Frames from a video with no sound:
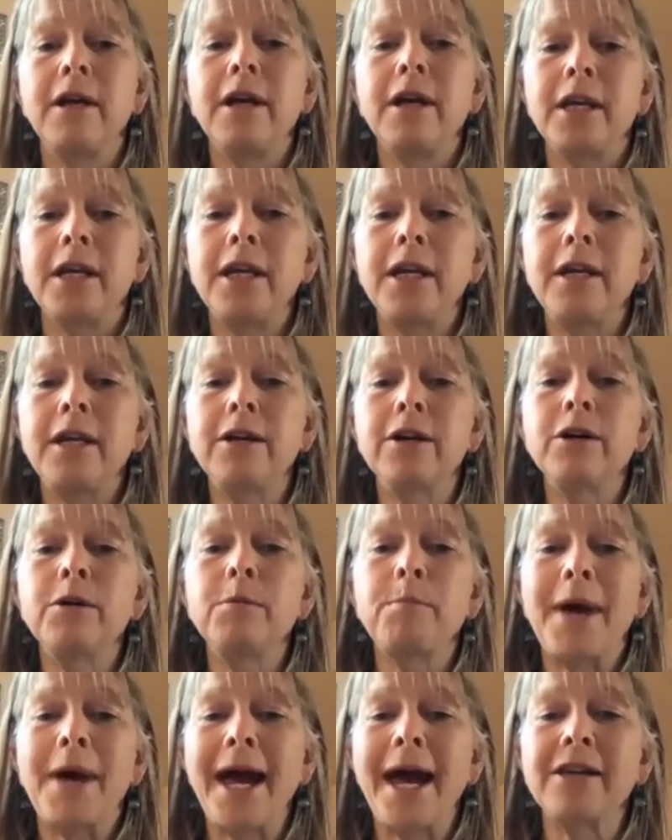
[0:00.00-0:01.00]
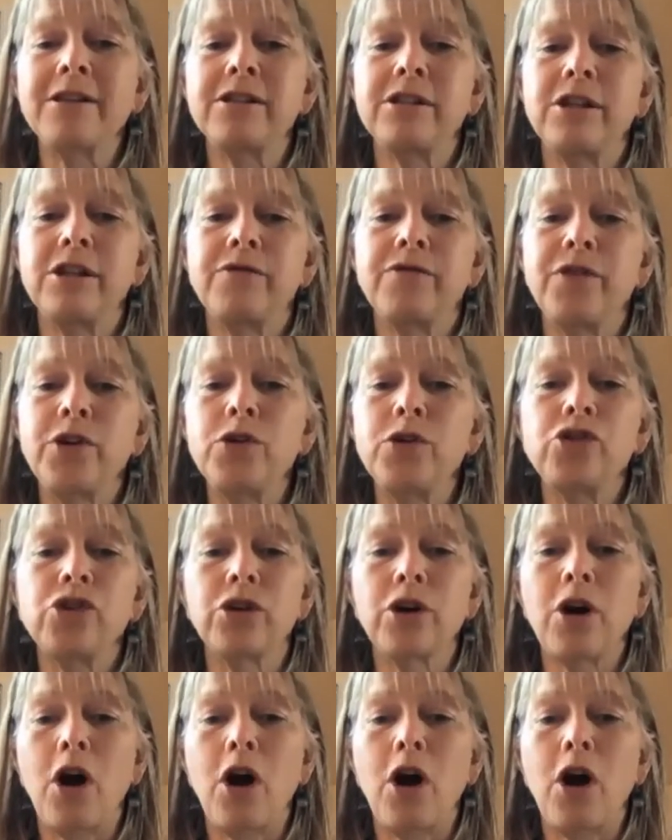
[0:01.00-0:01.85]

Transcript: Here, past and future,